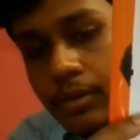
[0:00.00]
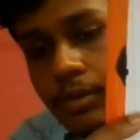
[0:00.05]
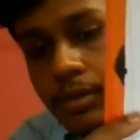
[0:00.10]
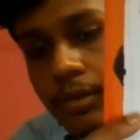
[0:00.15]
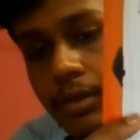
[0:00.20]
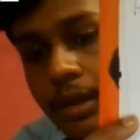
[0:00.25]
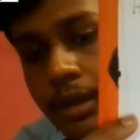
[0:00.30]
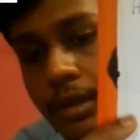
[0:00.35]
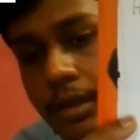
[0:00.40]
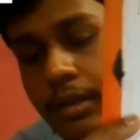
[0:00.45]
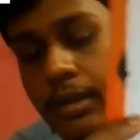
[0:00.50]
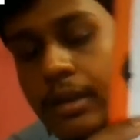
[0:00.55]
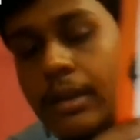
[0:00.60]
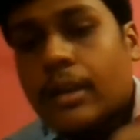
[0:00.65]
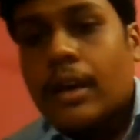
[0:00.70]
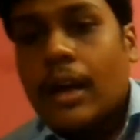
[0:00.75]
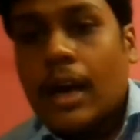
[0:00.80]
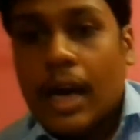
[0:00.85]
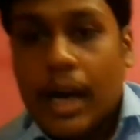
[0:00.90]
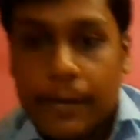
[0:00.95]
Okay,
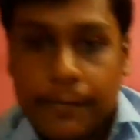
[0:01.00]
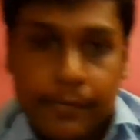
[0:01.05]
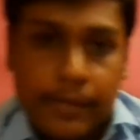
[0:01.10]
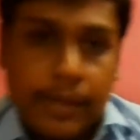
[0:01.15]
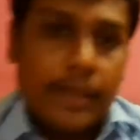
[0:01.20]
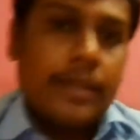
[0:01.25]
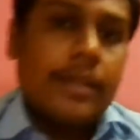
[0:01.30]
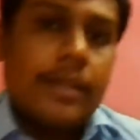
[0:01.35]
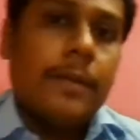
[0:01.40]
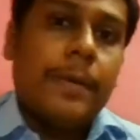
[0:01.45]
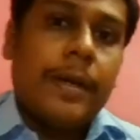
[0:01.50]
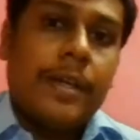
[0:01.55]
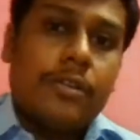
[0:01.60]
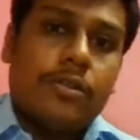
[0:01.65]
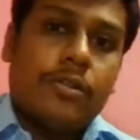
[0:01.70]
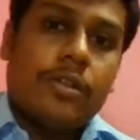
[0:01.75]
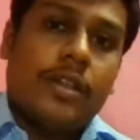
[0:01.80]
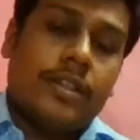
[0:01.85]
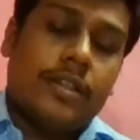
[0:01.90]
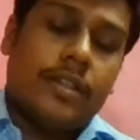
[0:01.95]
after the
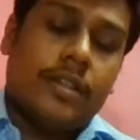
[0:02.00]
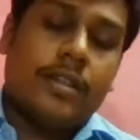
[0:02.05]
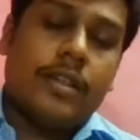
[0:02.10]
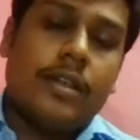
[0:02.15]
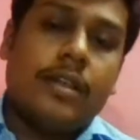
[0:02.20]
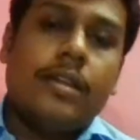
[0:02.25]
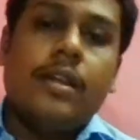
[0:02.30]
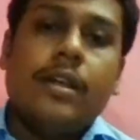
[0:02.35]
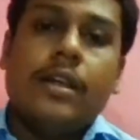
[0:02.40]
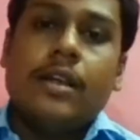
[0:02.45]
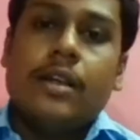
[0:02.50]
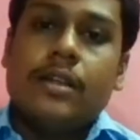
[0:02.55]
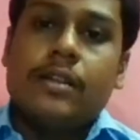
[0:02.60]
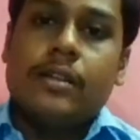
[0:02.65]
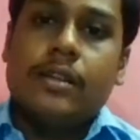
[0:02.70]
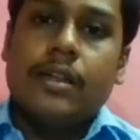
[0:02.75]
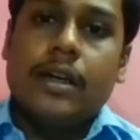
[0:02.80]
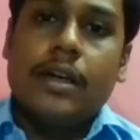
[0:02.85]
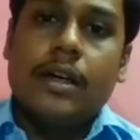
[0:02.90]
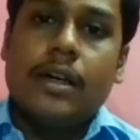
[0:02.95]
pasteurization,
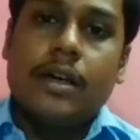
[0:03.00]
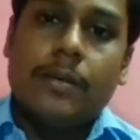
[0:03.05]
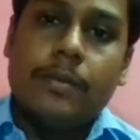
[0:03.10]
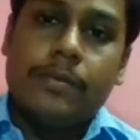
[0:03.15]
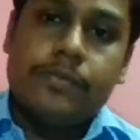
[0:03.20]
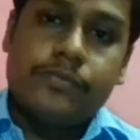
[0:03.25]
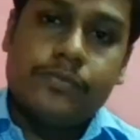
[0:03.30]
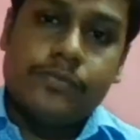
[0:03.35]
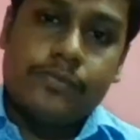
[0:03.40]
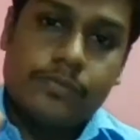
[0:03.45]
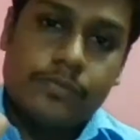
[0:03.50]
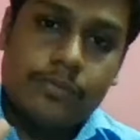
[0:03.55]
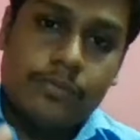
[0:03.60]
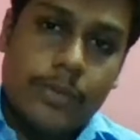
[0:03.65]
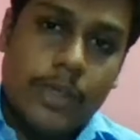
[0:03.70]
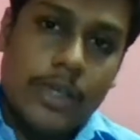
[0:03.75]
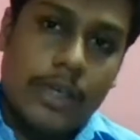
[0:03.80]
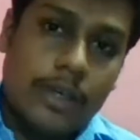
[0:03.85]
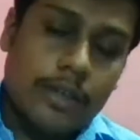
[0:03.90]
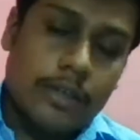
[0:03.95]
the
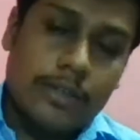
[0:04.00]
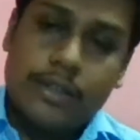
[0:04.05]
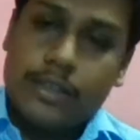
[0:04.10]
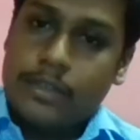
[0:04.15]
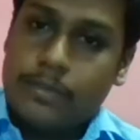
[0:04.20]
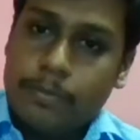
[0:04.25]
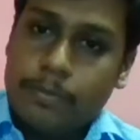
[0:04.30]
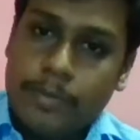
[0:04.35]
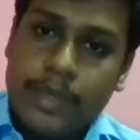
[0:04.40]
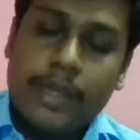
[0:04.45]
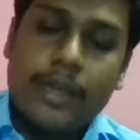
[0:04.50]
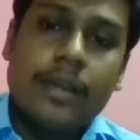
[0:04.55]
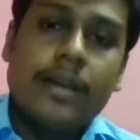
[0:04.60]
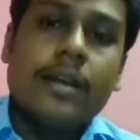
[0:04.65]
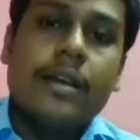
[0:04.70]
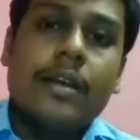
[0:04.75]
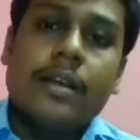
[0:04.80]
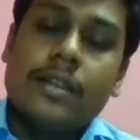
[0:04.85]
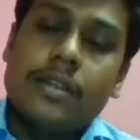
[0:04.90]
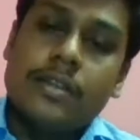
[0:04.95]
this milk
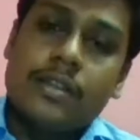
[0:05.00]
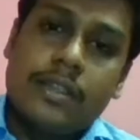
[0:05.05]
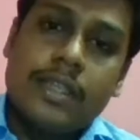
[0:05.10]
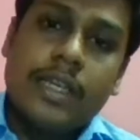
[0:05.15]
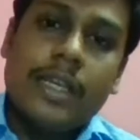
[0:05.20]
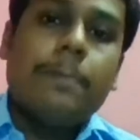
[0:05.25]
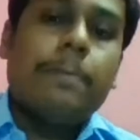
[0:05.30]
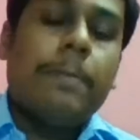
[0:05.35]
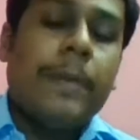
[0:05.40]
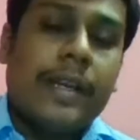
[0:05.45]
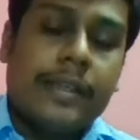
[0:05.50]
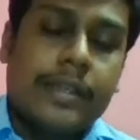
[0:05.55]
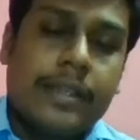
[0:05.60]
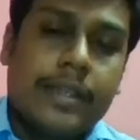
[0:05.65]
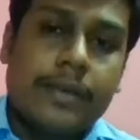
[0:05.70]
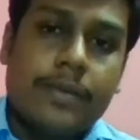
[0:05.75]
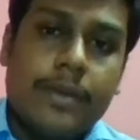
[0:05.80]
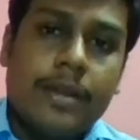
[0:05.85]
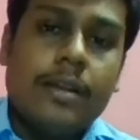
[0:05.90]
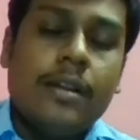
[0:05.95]
still
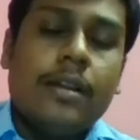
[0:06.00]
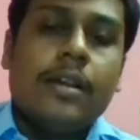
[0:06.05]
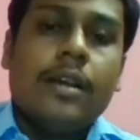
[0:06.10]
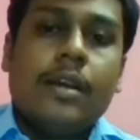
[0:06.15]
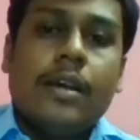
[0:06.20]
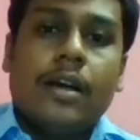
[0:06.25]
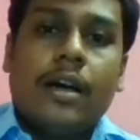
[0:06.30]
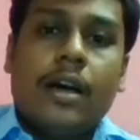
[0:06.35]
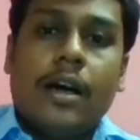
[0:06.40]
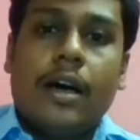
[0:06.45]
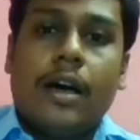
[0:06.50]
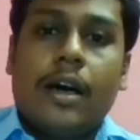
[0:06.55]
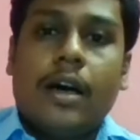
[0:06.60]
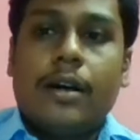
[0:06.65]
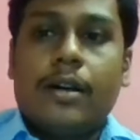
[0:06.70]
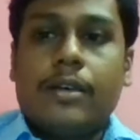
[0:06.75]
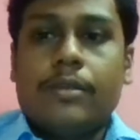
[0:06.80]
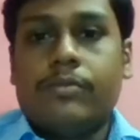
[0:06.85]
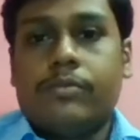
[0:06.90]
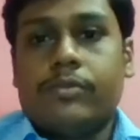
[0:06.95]
perishable.
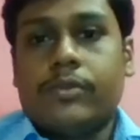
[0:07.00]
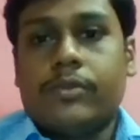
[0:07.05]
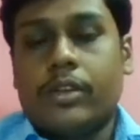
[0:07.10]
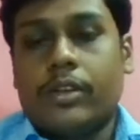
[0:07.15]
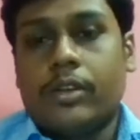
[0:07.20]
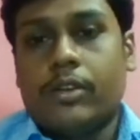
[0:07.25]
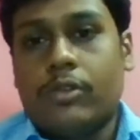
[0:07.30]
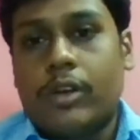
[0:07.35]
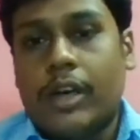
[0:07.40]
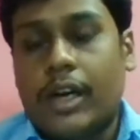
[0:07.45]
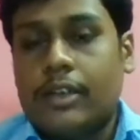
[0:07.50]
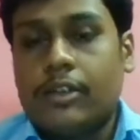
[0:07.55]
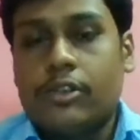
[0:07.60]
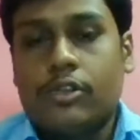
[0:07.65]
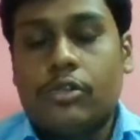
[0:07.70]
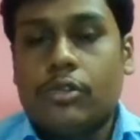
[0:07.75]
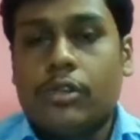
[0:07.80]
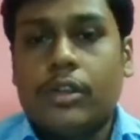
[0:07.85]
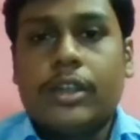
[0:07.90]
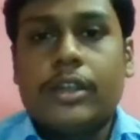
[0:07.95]
You can't
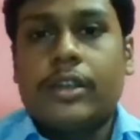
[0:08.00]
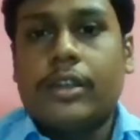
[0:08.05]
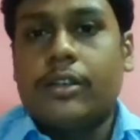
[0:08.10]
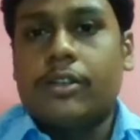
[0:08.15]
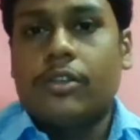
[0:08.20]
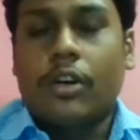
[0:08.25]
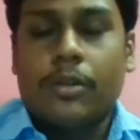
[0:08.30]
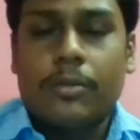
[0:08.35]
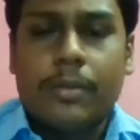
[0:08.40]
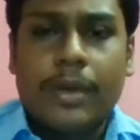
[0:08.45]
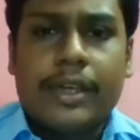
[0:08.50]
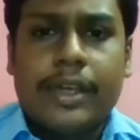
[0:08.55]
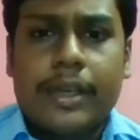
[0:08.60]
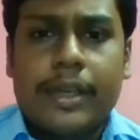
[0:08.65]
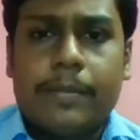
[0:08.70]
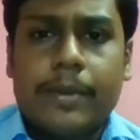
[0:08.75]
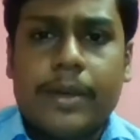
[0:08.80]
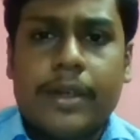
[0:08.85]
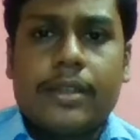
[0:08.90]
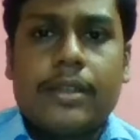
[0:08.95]
store it in normal
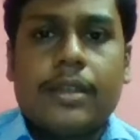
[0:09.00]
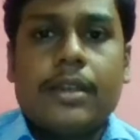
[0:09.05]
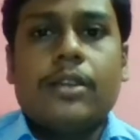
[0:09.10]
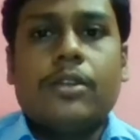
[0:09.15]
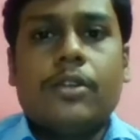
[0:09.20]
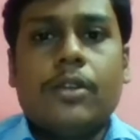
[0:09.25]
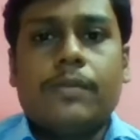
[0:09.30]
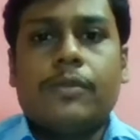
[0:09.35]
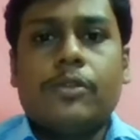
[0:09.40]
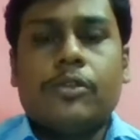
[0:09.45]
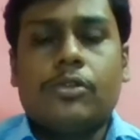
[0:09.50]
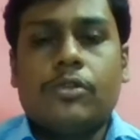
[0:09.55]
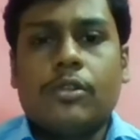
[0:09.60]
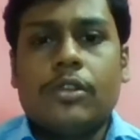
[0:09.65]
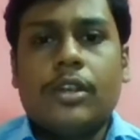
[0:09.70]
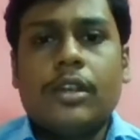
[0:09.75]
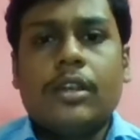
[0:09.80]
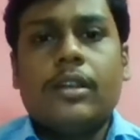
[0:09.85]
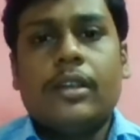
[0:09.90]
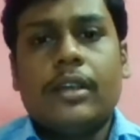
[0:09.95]
temperature. You have to store
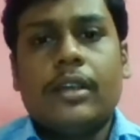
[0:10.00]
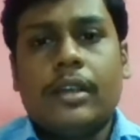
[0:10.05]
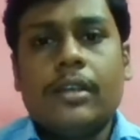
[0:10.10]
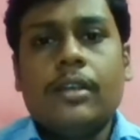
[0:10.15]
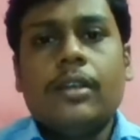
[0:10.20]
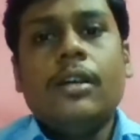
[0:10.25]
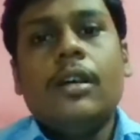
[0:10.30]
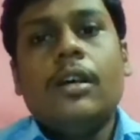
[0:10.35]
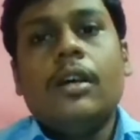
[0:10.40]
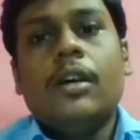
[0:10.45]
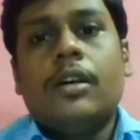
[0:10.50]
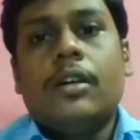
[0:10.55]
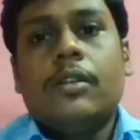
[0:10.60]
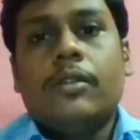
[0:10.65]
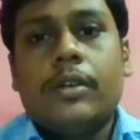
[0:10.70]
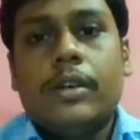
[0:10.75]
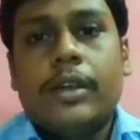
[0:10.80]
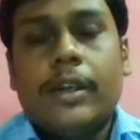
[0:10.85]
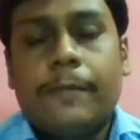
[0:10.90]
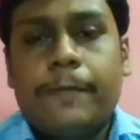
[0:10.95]
it in
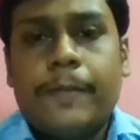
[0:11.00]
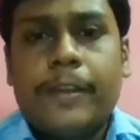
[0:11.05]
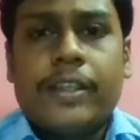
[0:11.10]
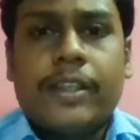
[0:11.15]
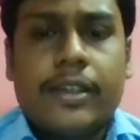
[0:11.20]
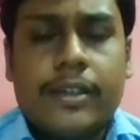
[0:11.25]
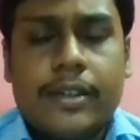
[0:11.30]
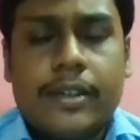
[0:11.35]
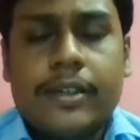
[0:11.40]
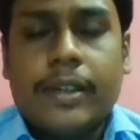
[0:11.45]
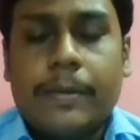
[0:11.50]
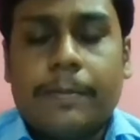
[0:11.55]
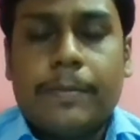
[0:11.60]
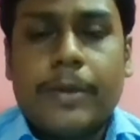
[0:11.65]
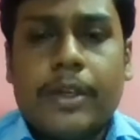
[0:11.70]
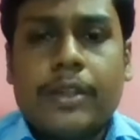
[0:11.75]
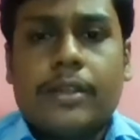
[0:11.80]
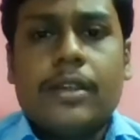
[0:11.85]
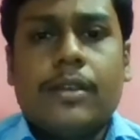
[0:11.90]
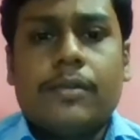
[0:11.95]
refrigerator
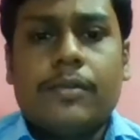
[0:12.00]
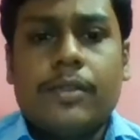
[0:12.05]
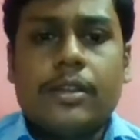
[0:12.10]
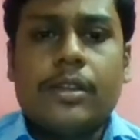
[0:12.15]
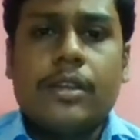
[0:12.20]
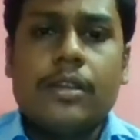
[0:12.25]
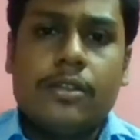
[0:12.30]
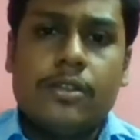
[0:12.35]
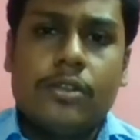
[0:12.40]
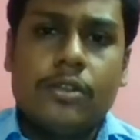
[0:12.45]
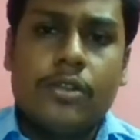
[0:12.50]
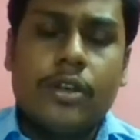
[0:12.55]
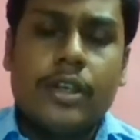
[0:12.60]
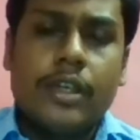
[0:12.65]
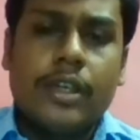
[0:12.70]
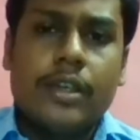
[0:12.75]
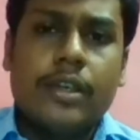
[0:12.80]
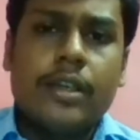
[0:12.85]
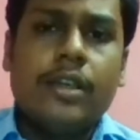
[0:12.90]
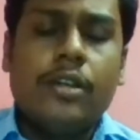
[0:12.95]
temperature, which is 0
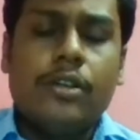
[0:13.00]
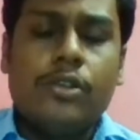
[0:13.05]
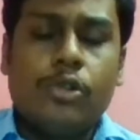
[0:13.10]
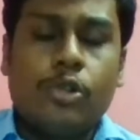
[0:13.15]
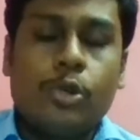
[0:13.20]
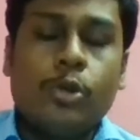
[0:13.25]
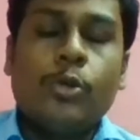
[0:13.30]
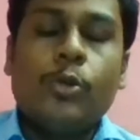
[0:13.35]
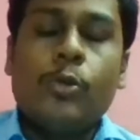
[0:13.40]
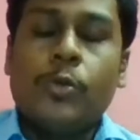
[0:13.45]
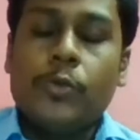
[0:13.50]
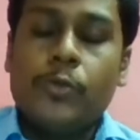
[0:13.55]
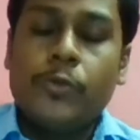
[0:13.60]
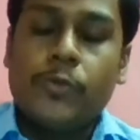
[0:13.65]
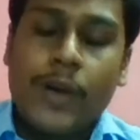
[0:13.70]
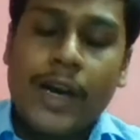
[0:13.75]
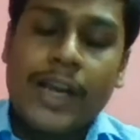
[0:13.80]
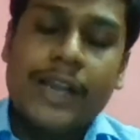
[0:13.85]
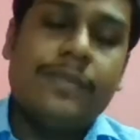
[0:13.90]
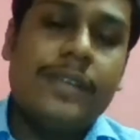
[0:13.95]
degree to
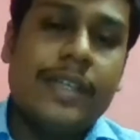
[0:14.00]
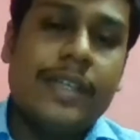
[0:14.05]
5